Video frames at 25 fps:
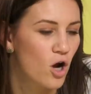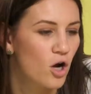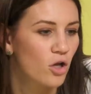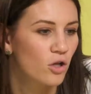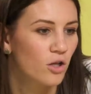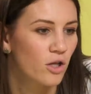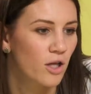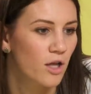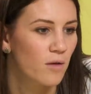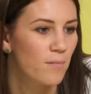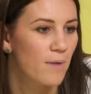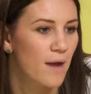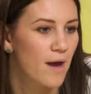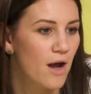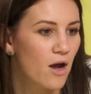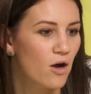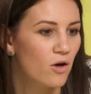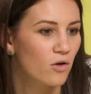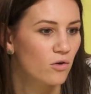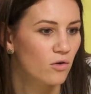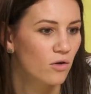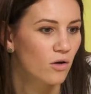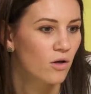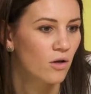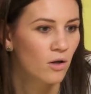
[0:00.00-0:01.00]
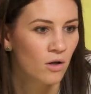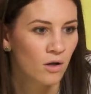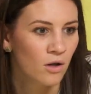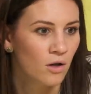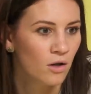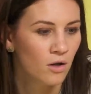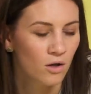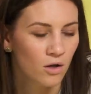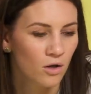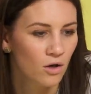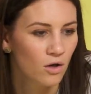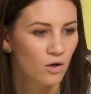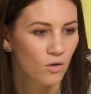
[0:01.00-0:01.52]
strongly about
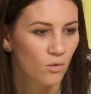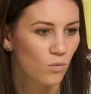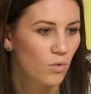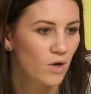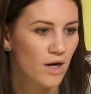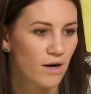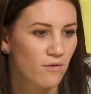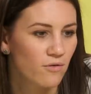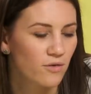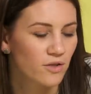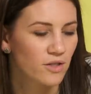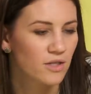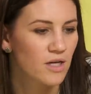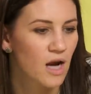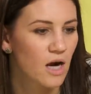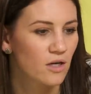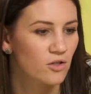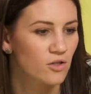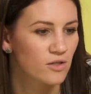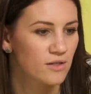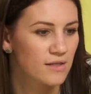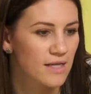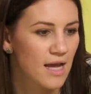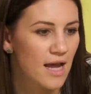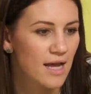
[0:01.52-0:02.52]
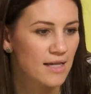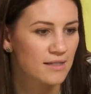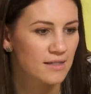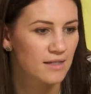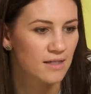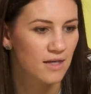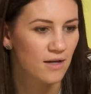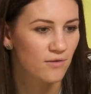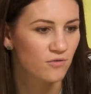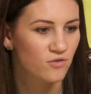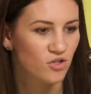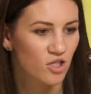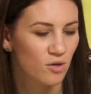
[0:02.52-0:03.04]
whatever the doctor says,
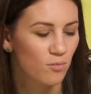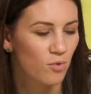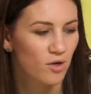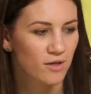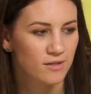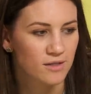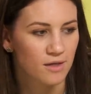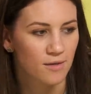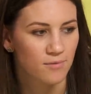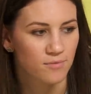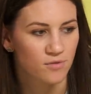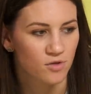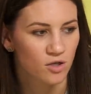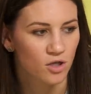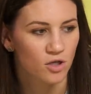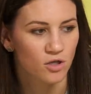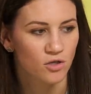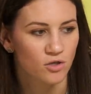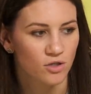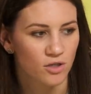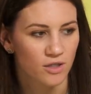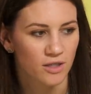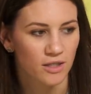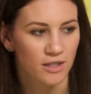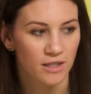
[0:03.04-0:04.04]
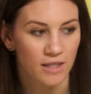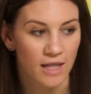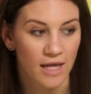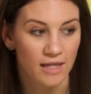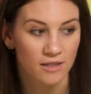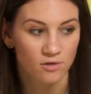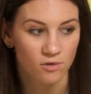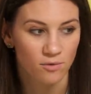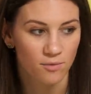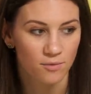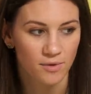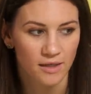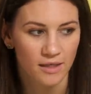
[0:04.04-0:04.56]
and if she brings up surgery, then
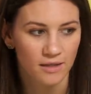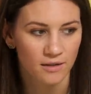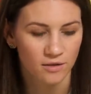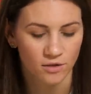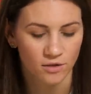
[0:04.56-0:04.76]
that's what we